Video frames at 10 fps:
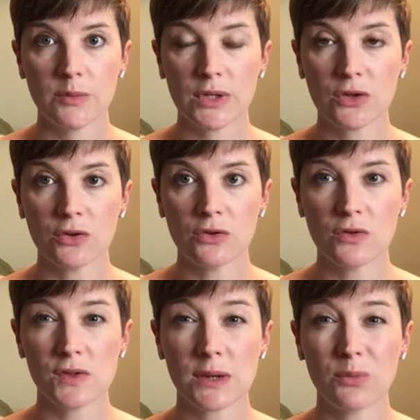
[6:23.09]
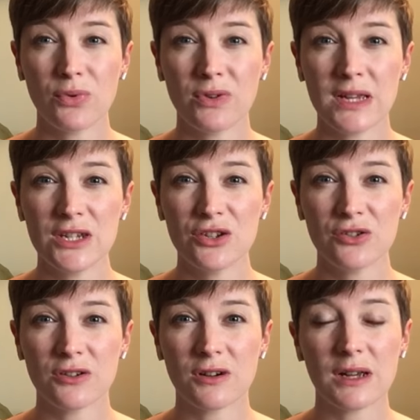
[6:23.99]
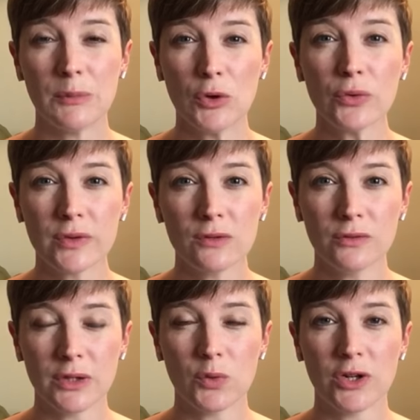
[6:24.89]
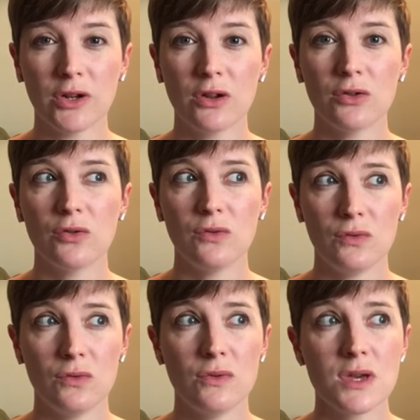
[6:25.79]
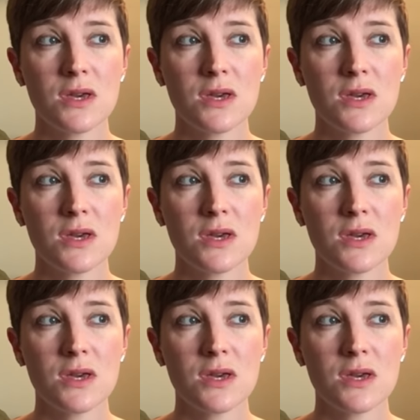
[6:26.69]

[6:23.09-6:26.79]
because I'm pretty sure I'm not the only one who